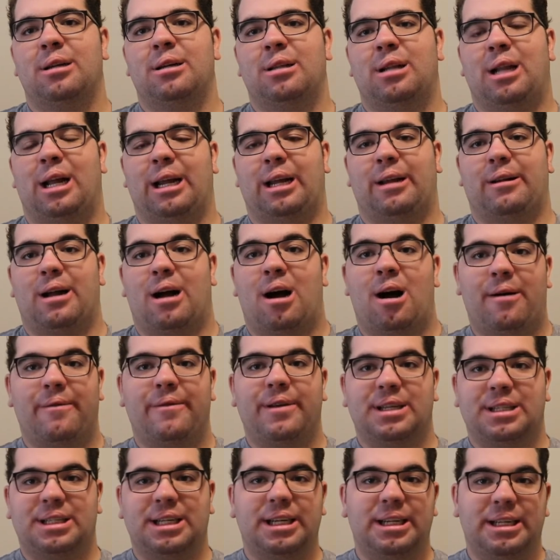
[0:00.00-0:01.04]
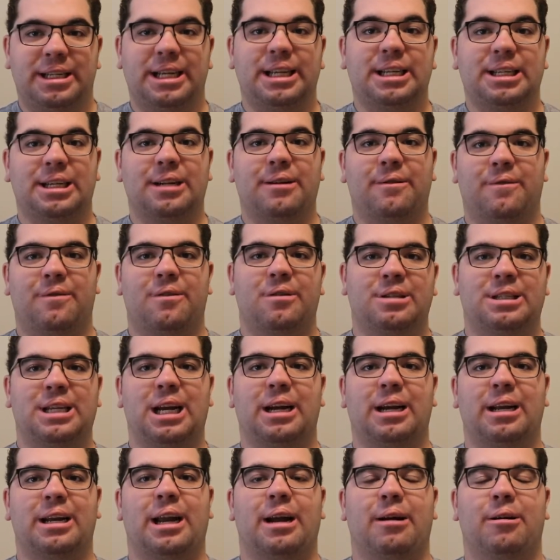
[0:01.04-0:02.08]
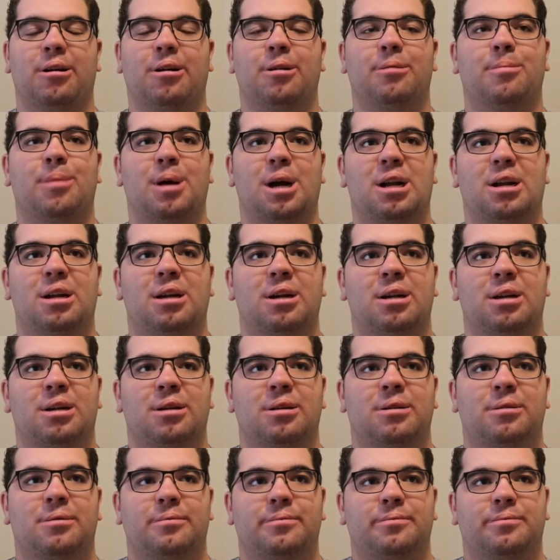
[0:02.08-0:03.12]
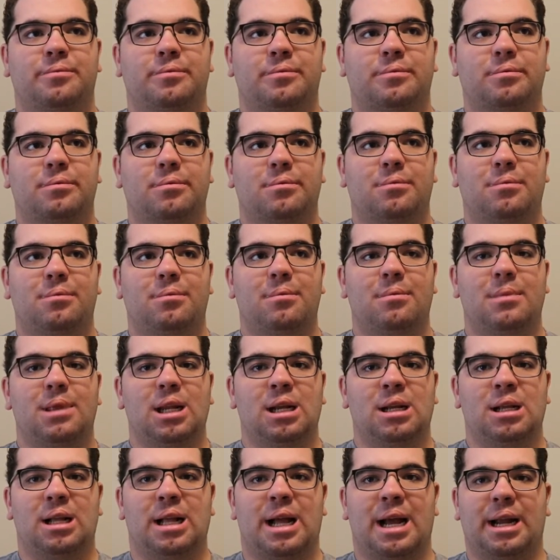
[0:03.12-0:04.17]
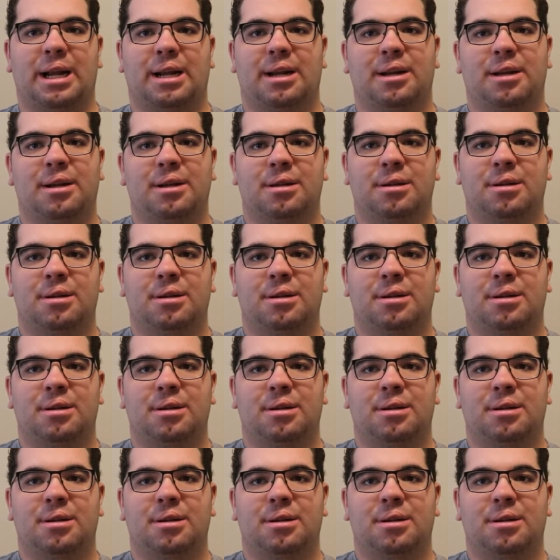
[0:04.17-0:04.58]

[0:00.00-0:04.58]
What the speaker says: like, obviously decent for a secondary, but, like,